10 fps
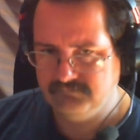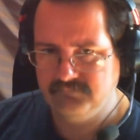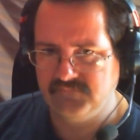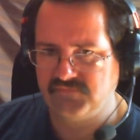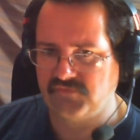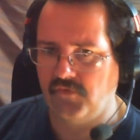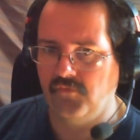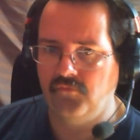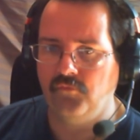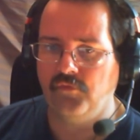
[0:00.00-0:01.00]

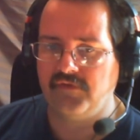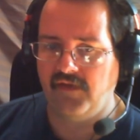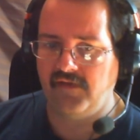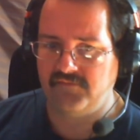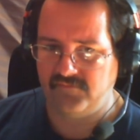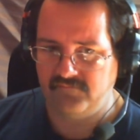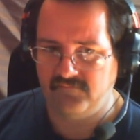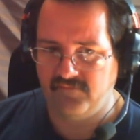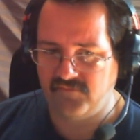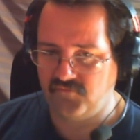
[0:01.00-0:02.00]
So look at
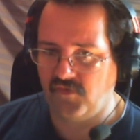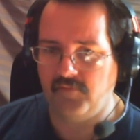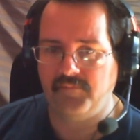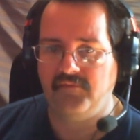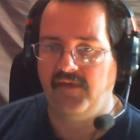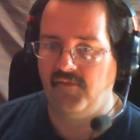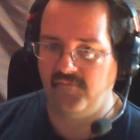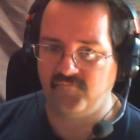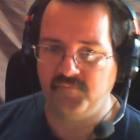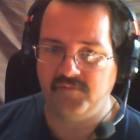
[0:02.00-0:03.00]
the top
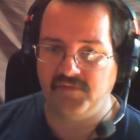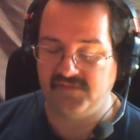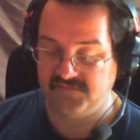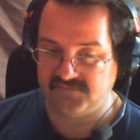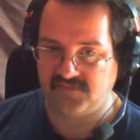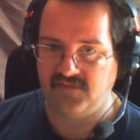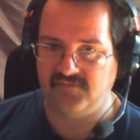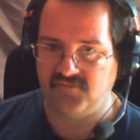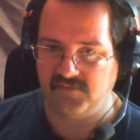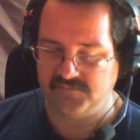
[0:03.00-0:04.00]
however many basic
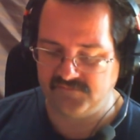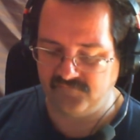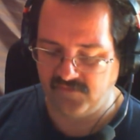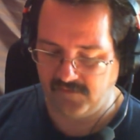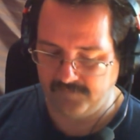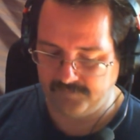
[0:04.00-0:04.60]
land types you've got.